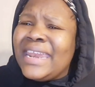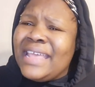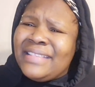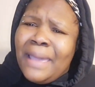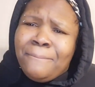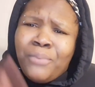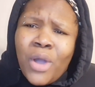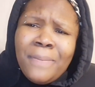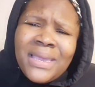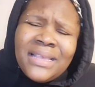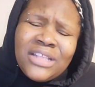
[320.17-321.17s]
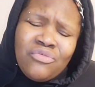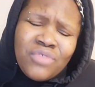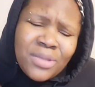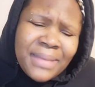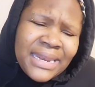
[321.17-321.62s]
and I say boy because a
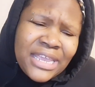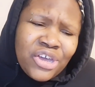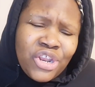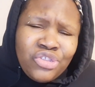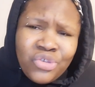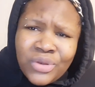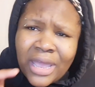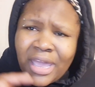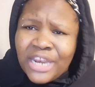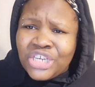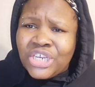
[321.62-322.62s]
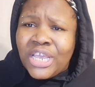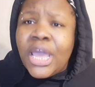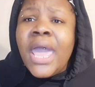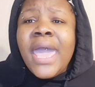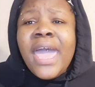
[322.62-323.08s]
real man ain't gonna do that kind of shit.